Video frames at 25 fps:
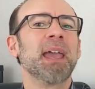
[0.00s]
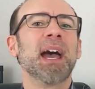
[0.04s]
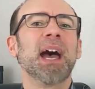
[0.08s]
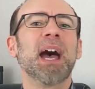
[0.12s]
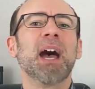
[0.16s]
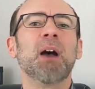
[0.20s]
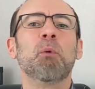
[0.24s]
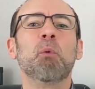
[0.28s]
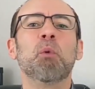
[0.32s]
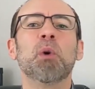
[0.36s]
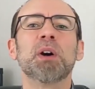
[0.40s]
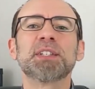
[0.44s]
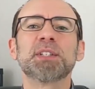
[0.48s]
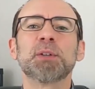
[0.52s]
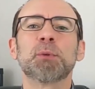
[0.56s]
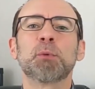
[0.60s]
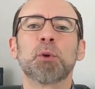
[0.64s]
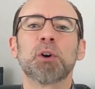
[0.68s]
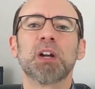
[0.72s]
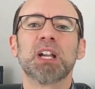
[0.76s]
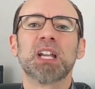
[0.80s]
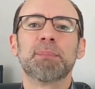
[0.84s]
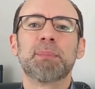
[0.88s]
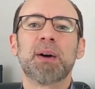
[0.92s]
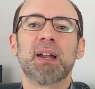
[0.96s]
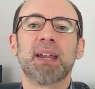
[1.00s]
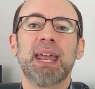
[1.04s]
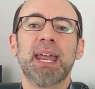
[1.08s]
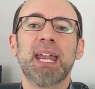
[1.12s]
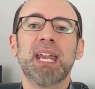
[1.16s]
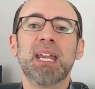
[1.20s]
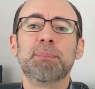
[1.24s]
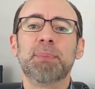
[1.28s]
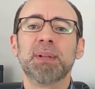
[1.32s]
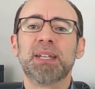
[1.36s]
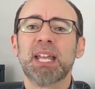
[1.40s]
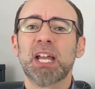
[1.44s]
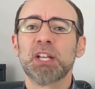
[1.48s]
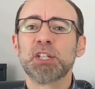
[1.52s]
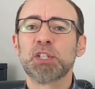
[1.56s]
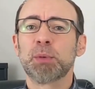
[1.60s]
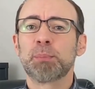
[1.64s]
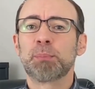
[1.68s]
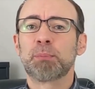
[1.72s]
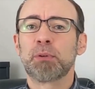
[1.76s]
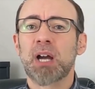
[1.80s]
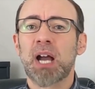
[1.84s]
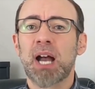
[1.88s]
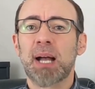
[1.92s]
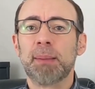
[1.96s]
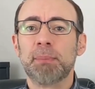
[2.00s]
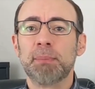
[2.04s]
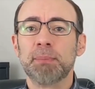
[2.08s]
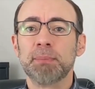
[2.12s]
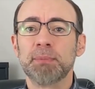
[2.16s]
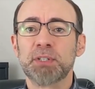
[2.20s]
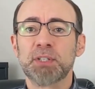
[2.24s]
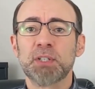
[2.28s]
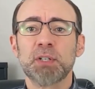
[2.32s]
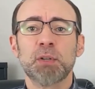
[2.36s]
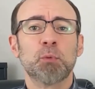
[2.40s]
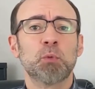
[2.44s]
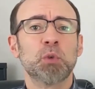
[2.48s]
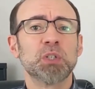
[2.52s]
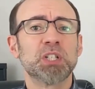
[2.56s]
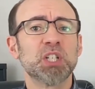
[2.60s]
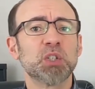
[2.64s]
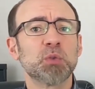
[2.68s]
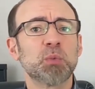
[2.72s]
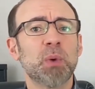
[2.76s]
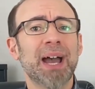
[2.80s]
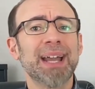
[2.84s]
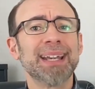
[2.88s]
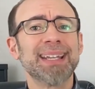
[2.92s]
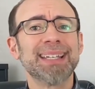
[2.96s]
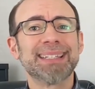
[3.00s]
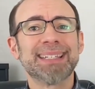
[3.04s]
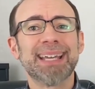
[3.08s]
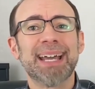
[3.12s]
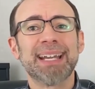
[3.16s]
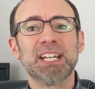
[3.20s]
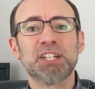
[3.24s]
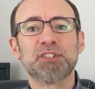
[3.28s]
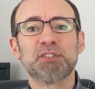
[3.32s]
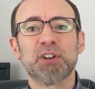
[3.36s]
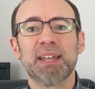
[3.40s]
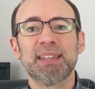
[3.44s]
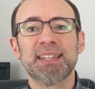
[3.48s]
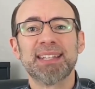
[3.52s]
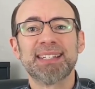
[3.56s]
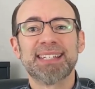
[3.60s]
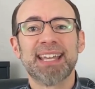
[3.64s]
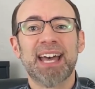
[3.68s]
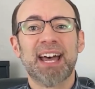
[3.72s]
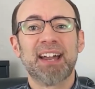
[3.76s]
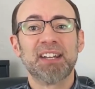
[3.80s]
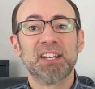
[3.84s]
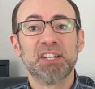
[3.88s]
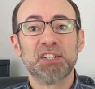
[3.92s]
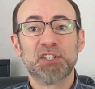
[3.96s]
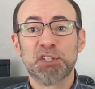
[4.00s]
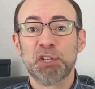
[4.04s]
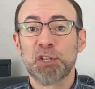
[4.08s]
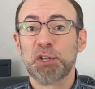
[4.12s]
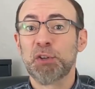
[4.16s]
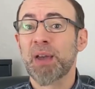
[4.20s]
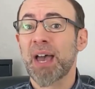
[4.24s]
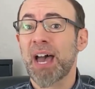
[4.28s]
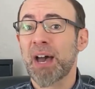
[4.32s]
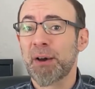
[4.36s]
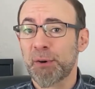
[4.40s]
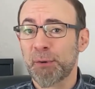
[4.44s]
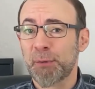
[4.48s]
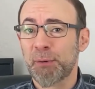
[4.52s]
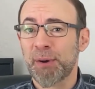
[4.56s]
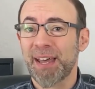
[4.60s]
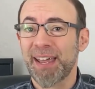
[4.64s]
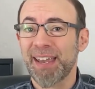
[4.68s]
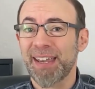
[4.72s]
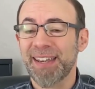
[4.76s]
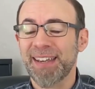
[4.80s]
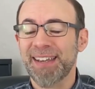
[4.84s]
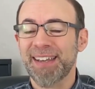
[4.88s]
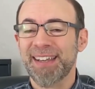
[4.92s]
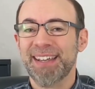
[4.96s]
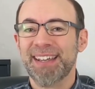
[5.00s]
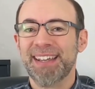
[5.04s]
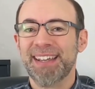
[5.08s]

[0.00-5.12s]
I wasn't worried about any potential problems, which is why I decided to try this out and show you how it went.